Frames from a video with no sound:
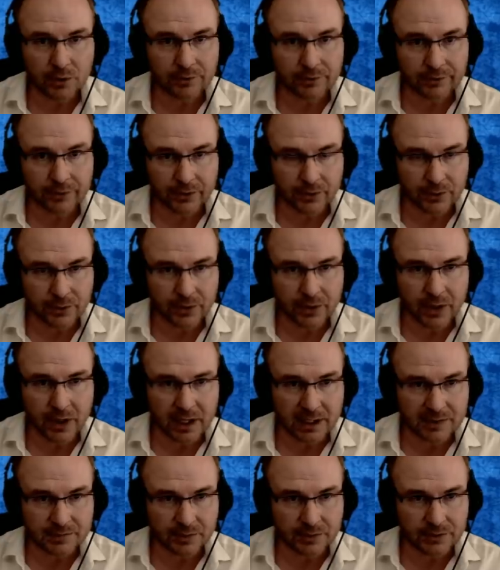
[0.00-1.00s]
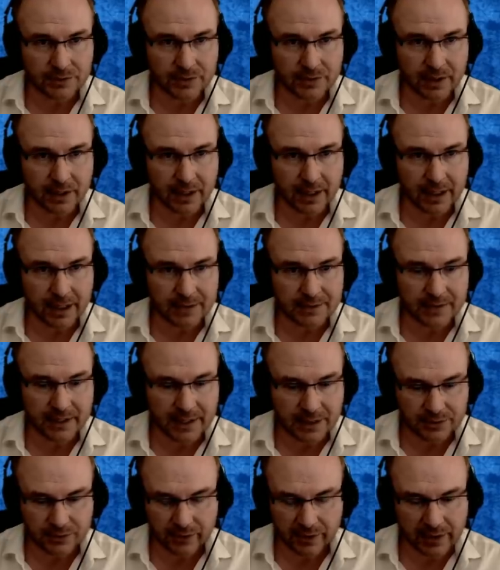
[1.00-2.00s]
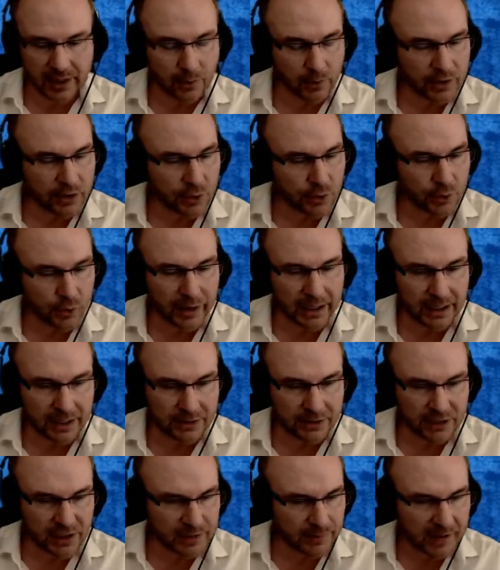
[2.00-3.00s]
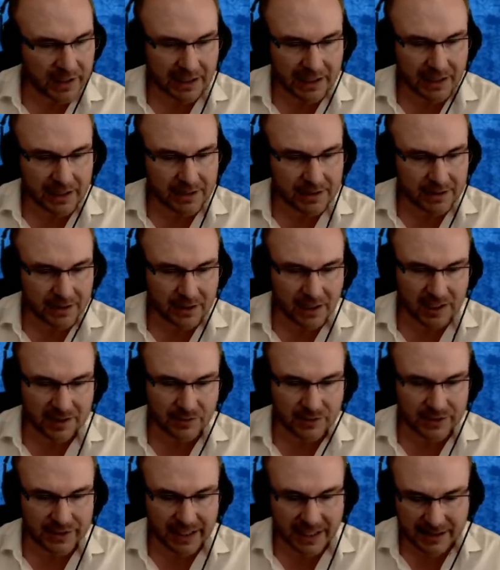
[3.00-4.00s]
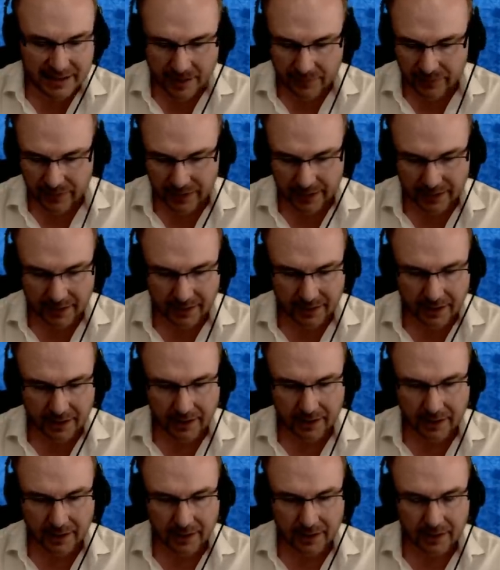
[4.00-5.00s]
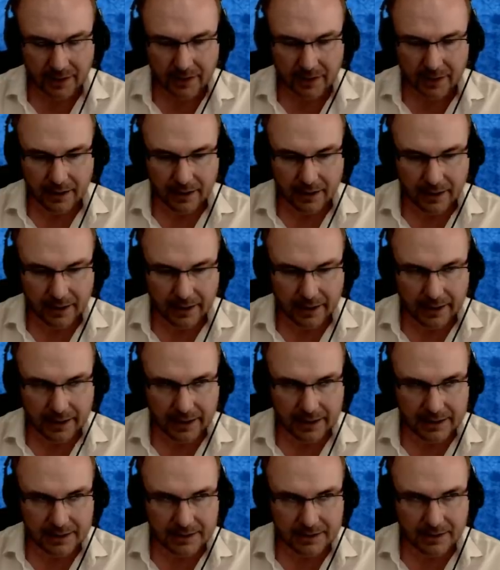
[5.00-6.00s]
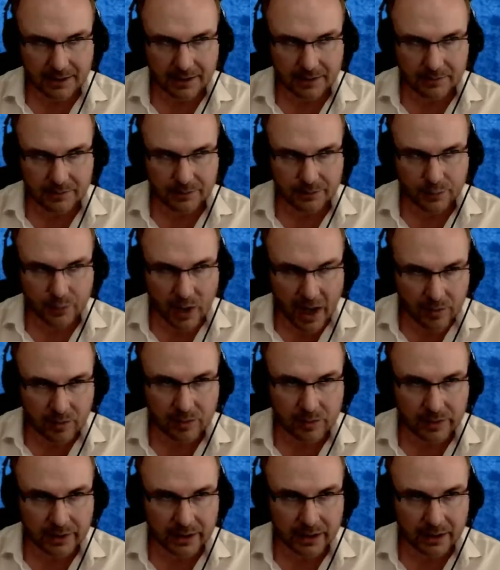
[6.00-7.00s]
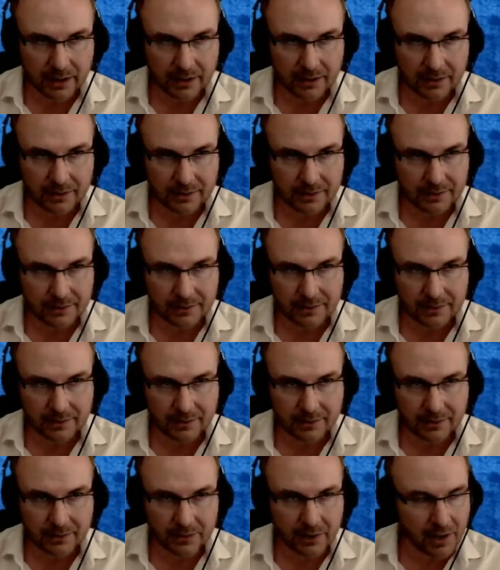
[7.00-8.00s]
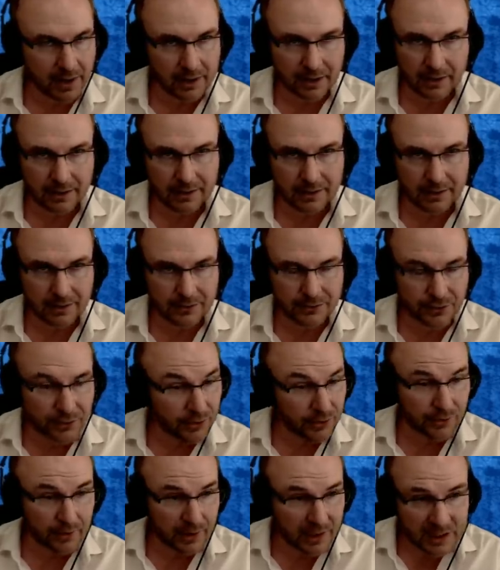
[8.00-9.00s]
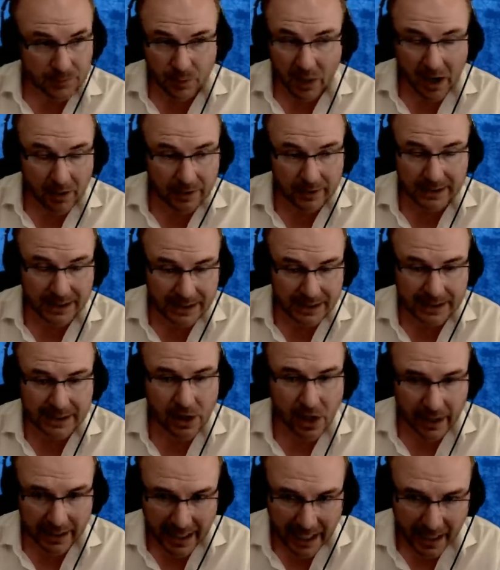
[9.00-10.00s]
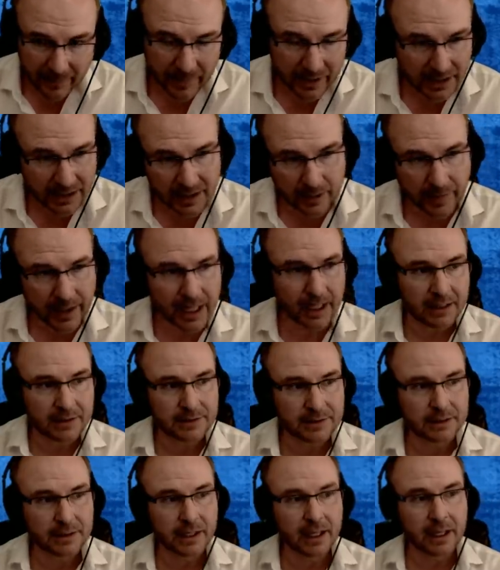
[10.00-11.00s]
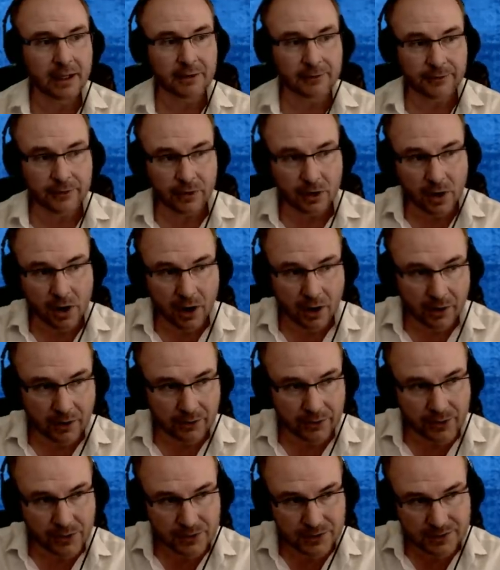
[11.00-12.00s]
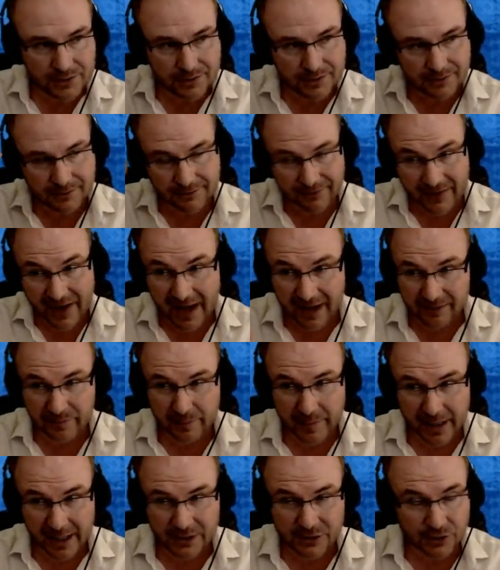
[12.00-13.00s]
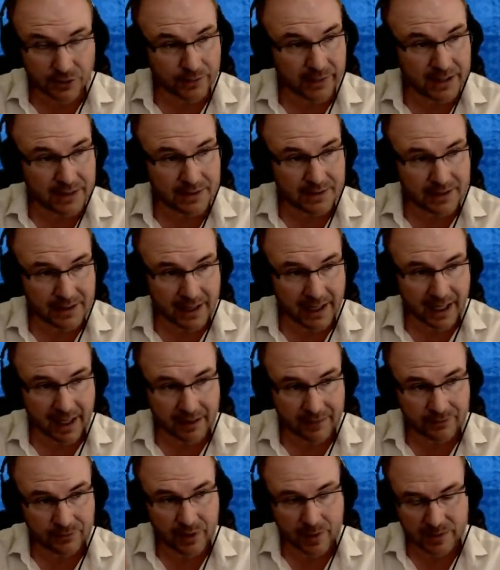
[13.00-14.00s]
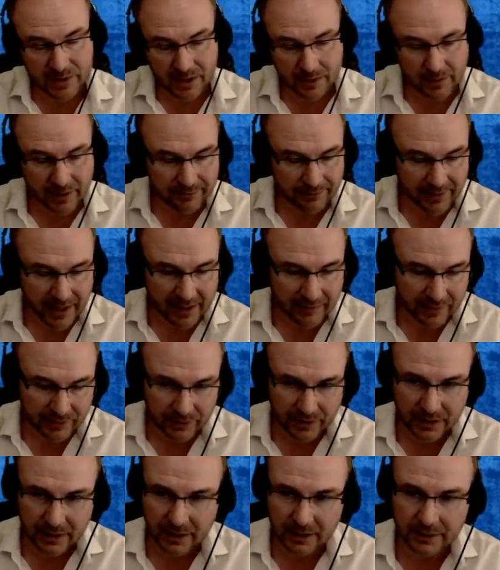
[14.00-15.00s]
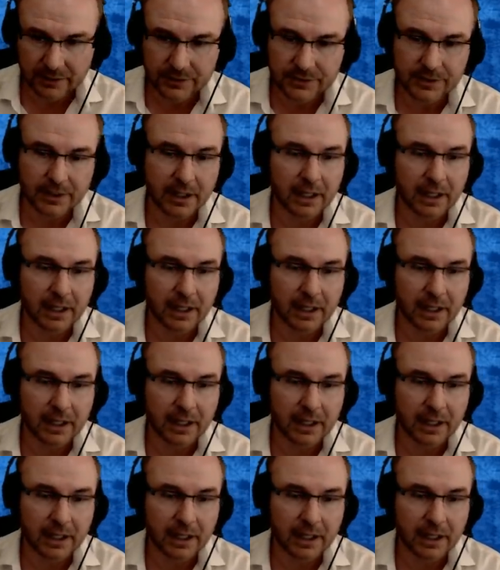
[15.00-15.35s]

view the Gospels as history. That when you read it, just because the Gospels say something, it's probably not true. It's probably did not happen in the past for all those five major reasons I gave, represented by five different colors.